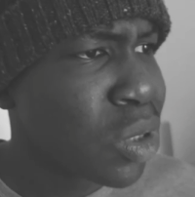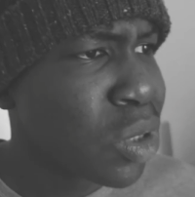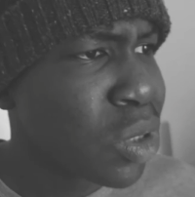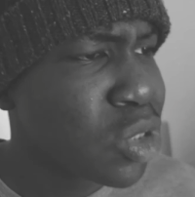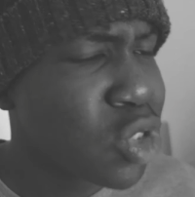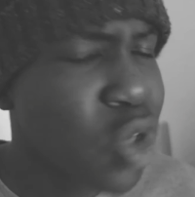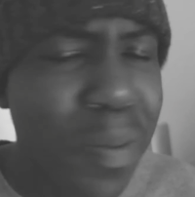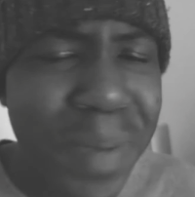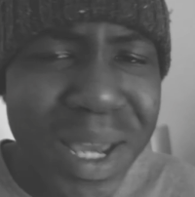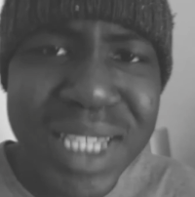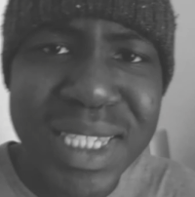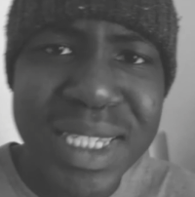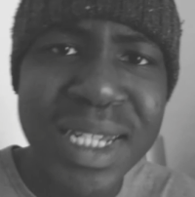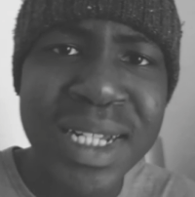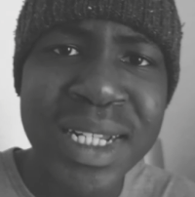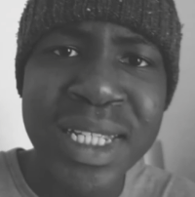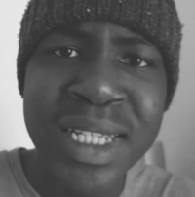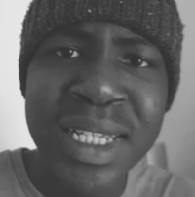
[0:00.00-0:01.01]
So
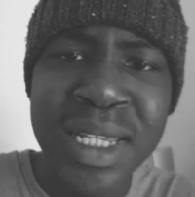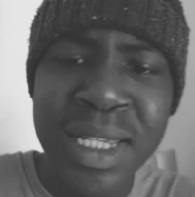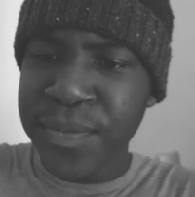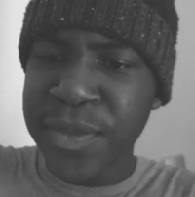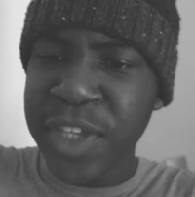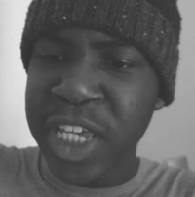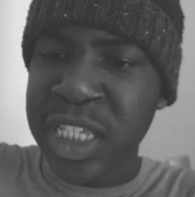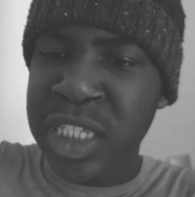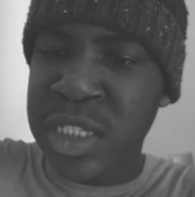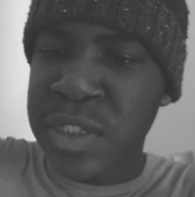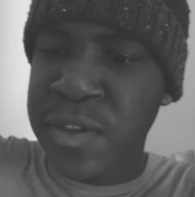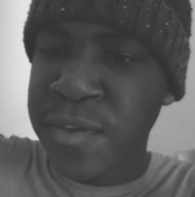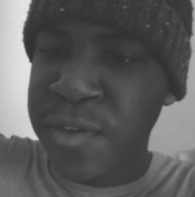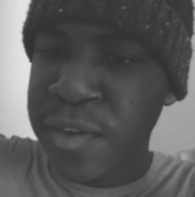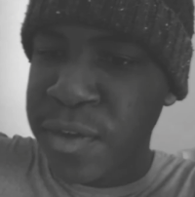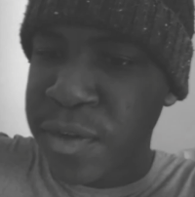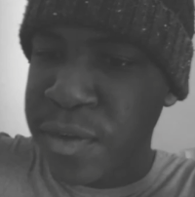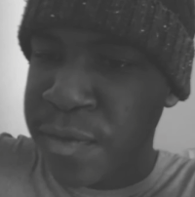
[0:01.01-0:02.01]
basically, it's
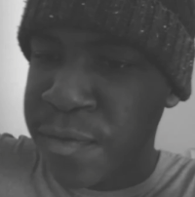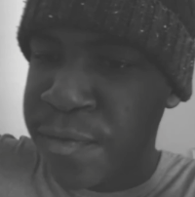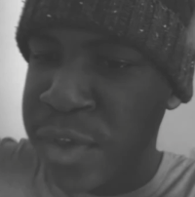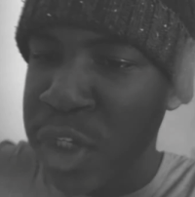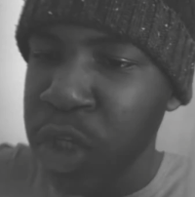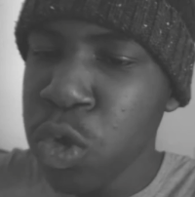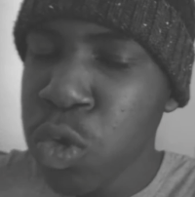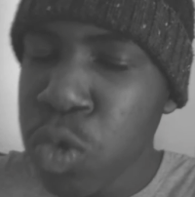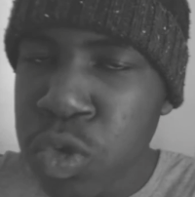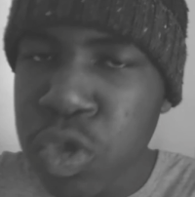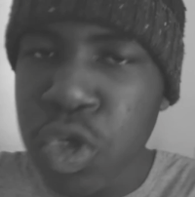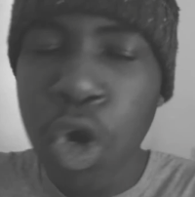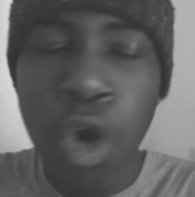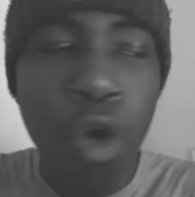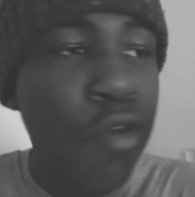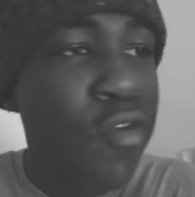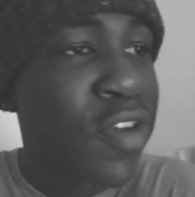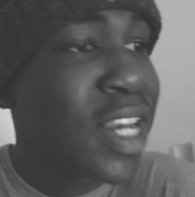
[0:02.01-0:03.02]
views
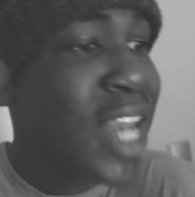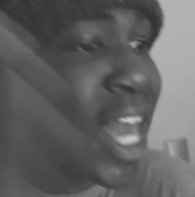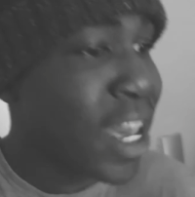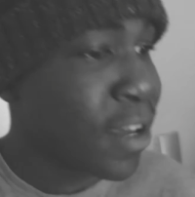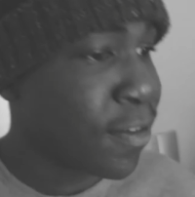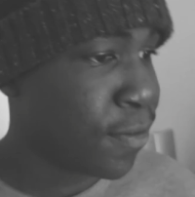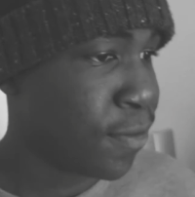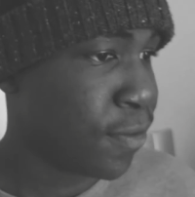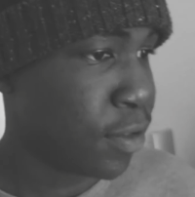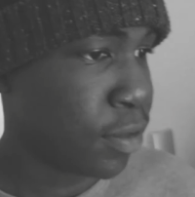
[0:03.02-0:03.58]
over life.